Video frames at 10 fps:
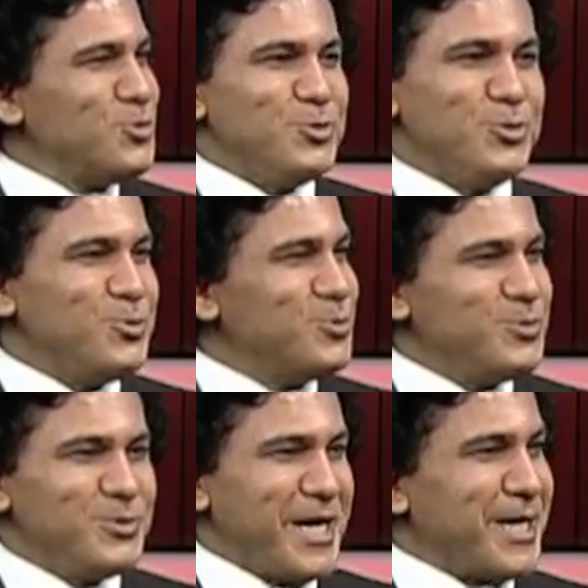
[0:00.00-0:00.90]
to
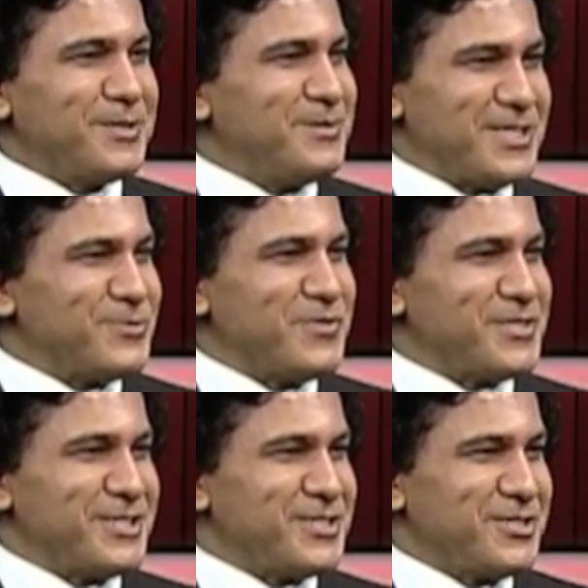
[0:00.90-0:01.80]
take this
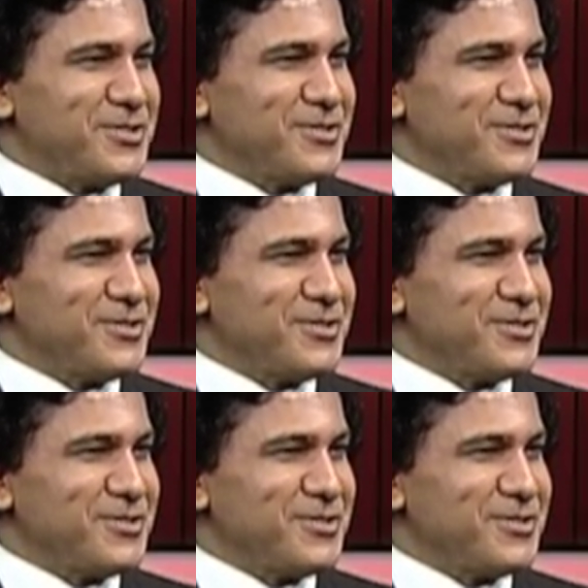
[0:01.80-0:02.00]
visit?